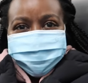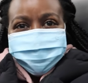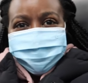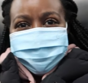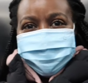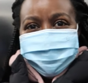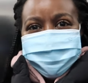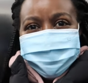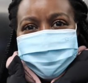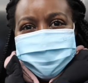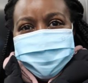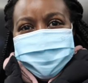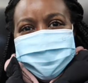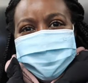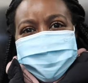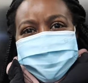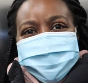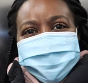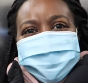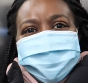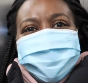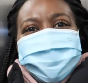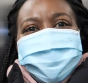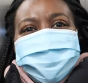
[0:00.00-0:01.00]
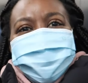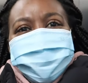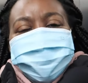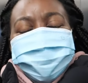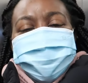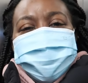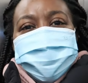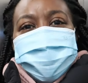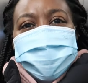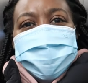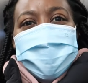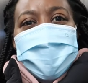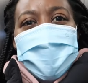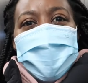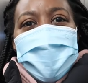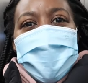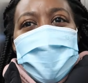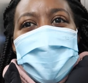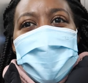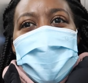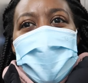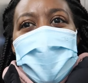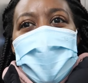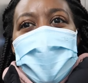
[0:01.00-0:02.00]
When I was asking you to wear the things
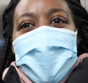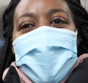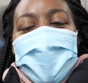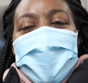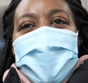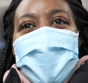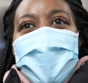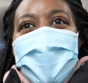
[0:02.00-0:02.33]
and whatnot,